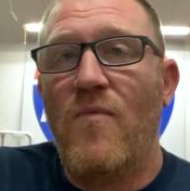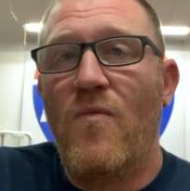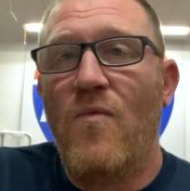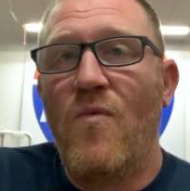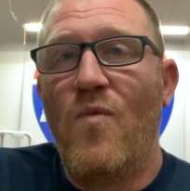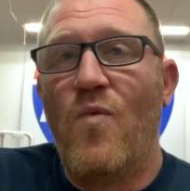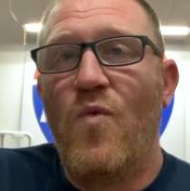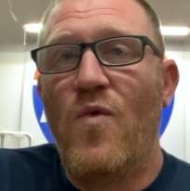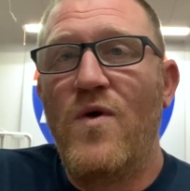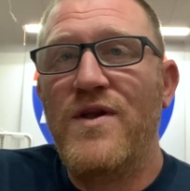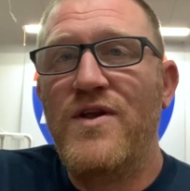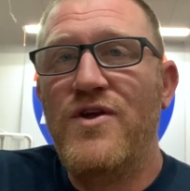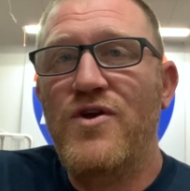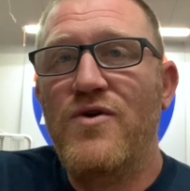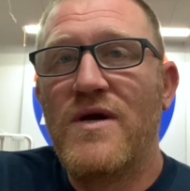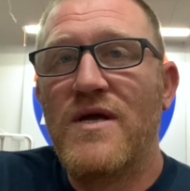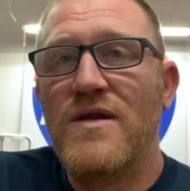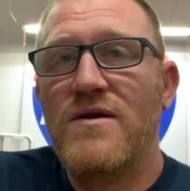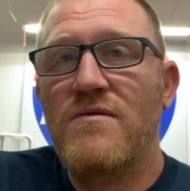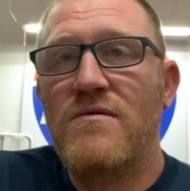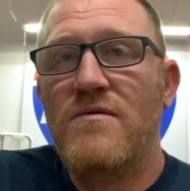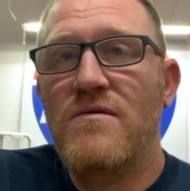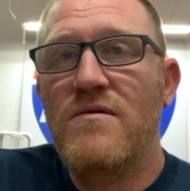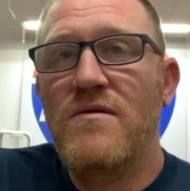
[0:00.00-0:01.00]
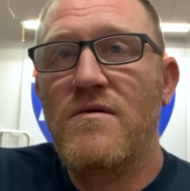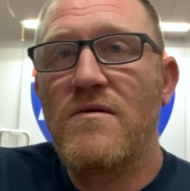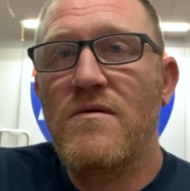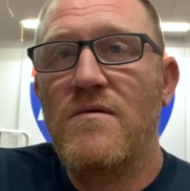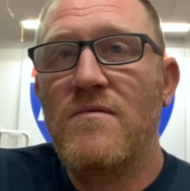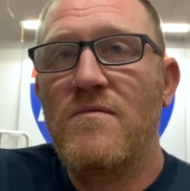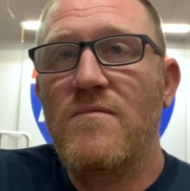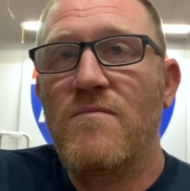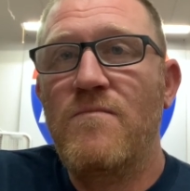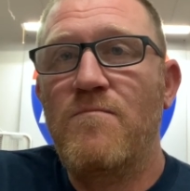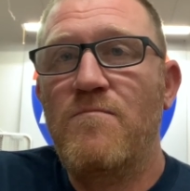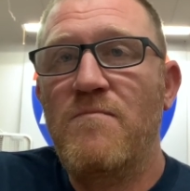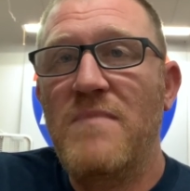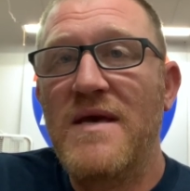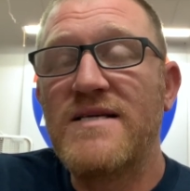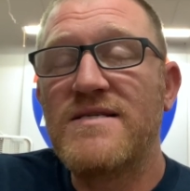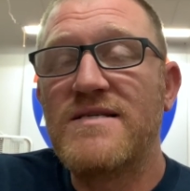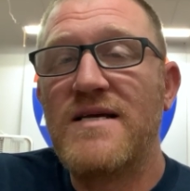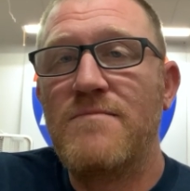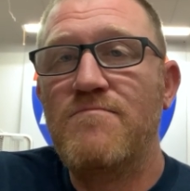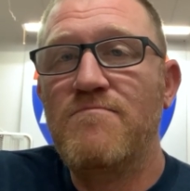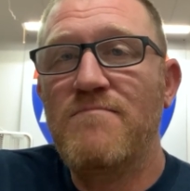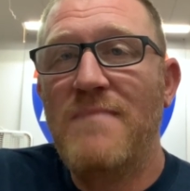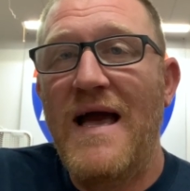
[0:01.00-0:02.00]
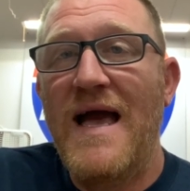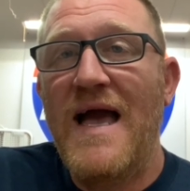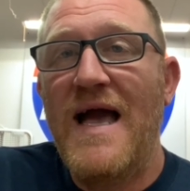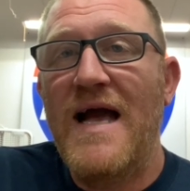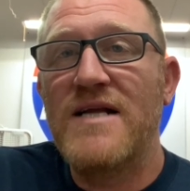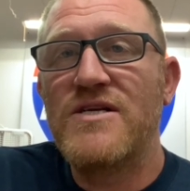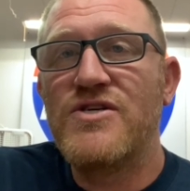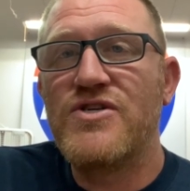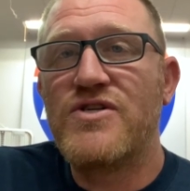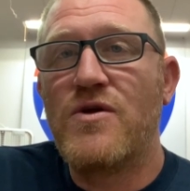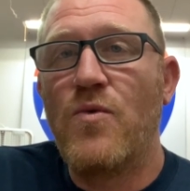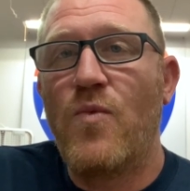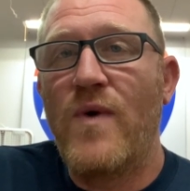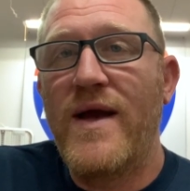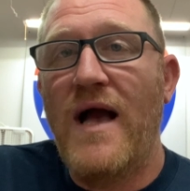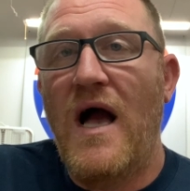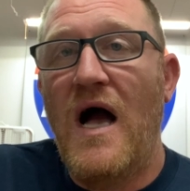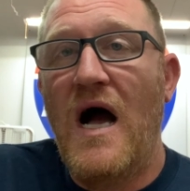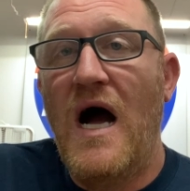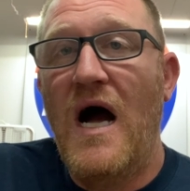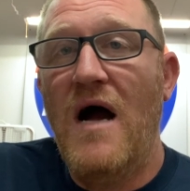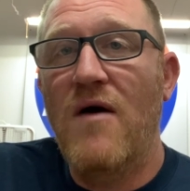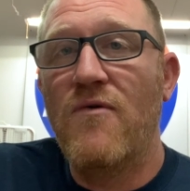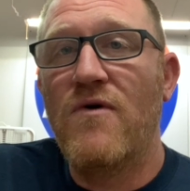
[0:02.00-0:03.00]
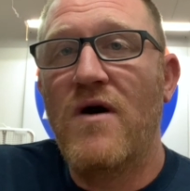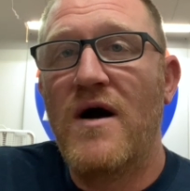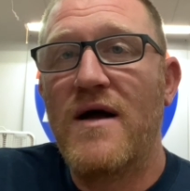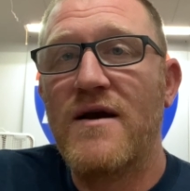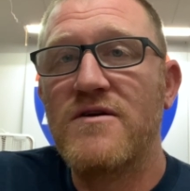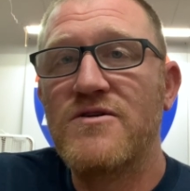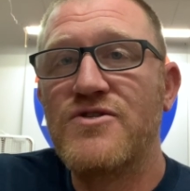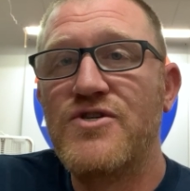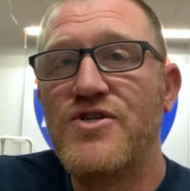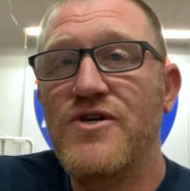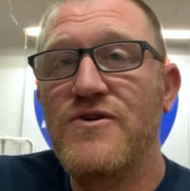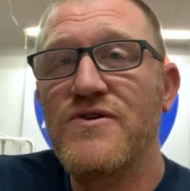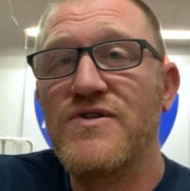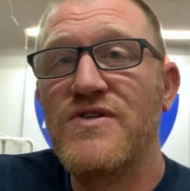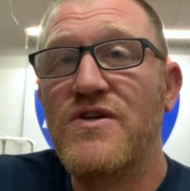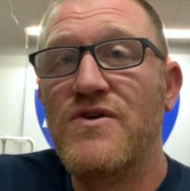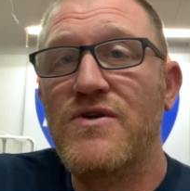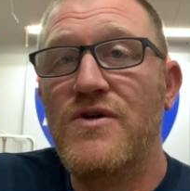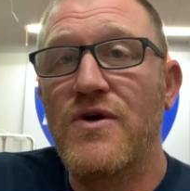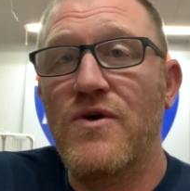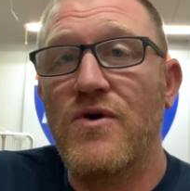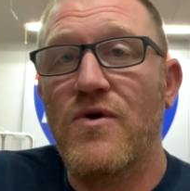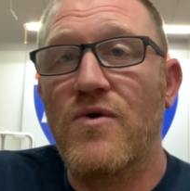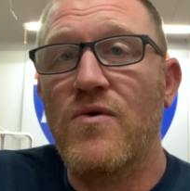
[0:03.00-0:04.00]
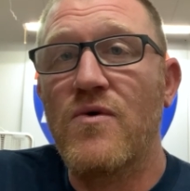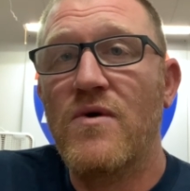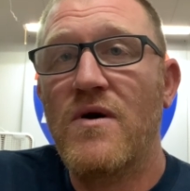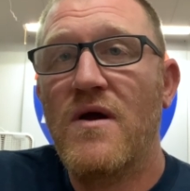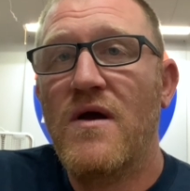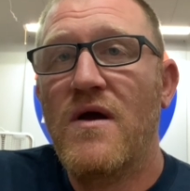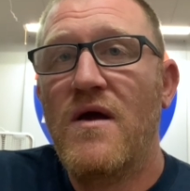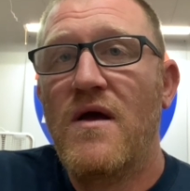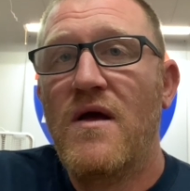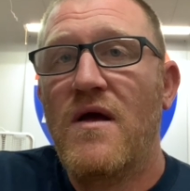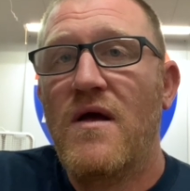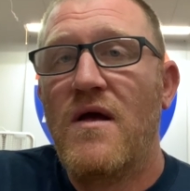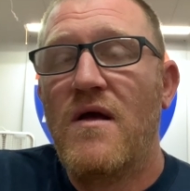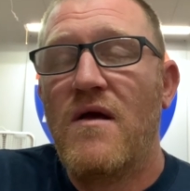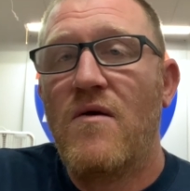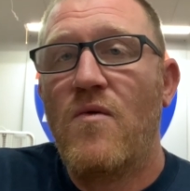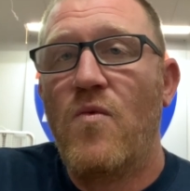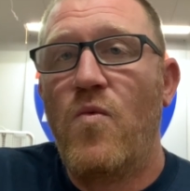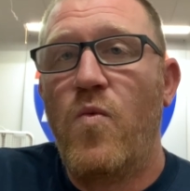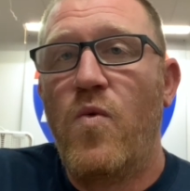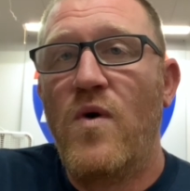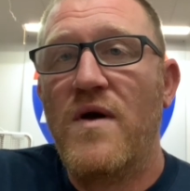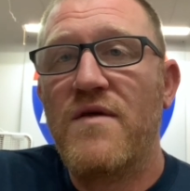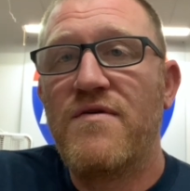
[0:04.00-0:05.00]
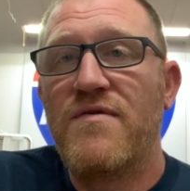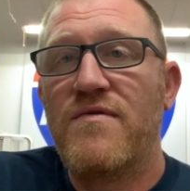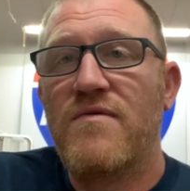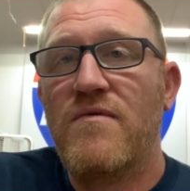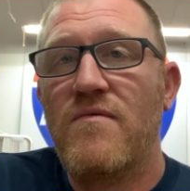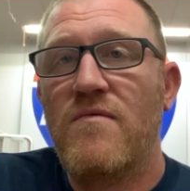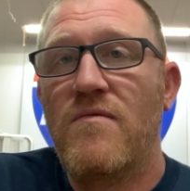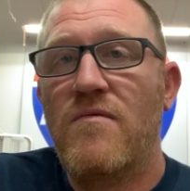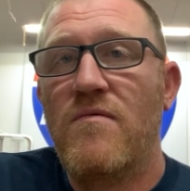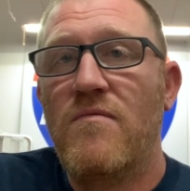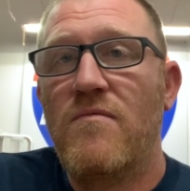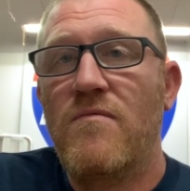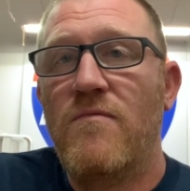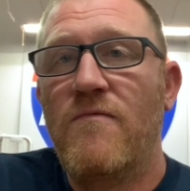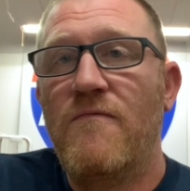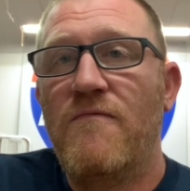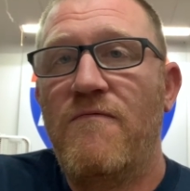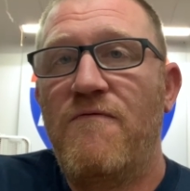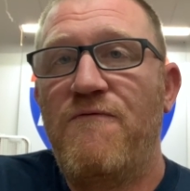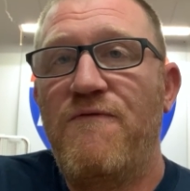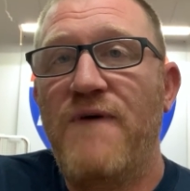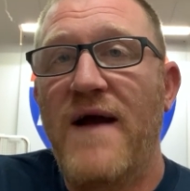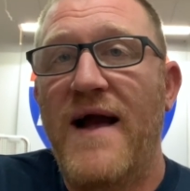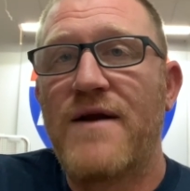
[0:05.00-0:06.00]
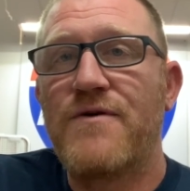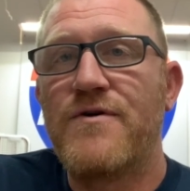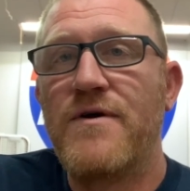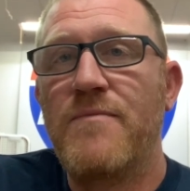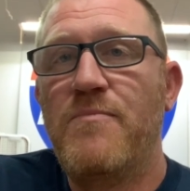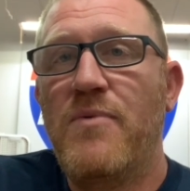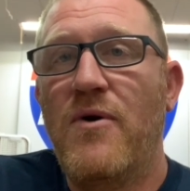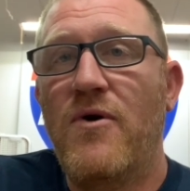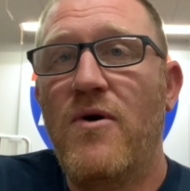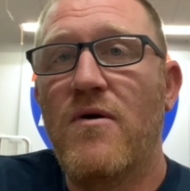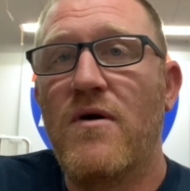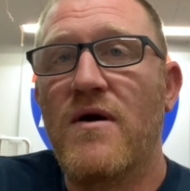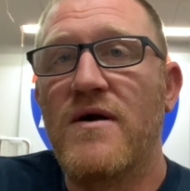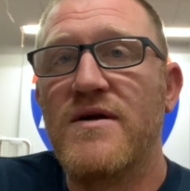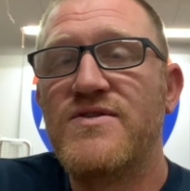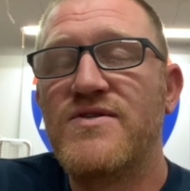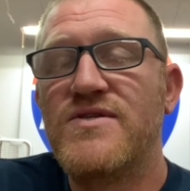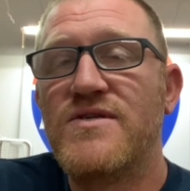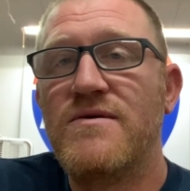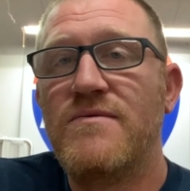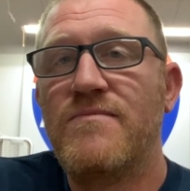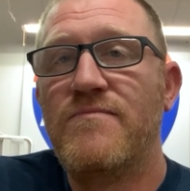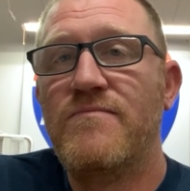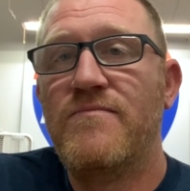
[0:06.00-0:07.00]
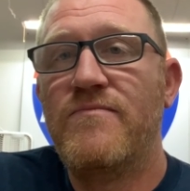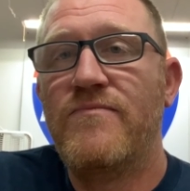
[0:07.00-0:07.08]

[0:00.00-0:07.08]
when you could mix and match the way hot rodders used to do with factory parts.